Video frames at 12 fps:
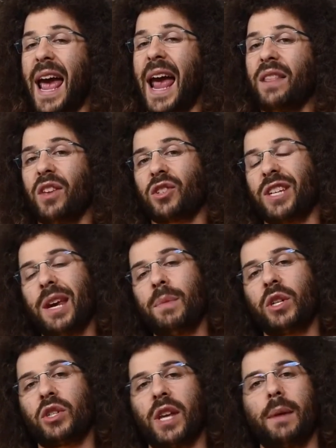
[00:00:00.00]
and there's
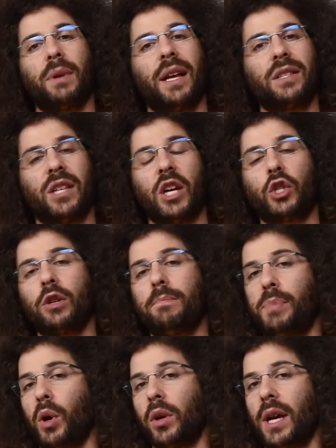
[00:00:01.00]
image stabilization
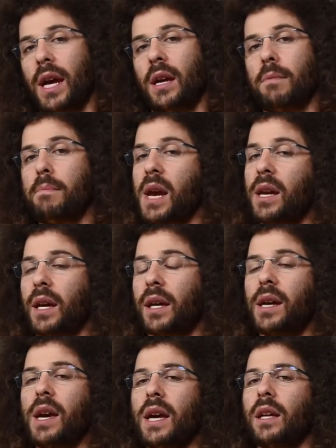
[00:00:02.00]
built in,
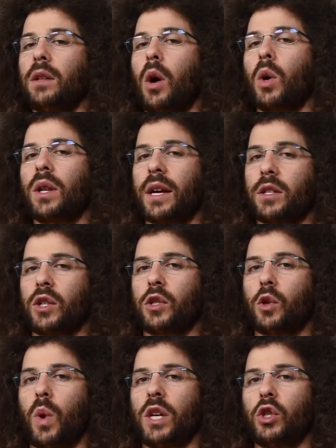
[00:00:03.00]
meaning in lower light
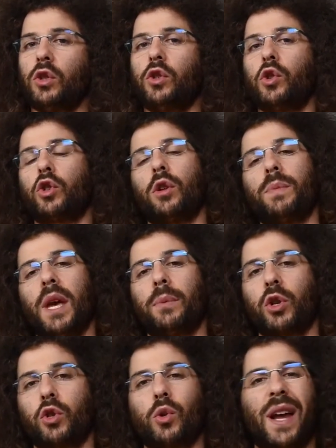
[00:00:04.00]
situations, you should be
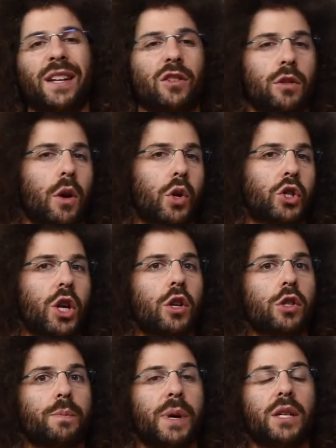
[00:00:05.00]
able to shoot at slower
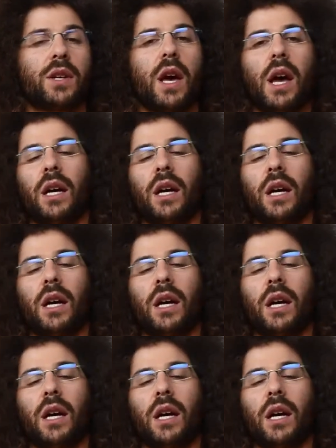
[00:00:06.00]
shutter speeds,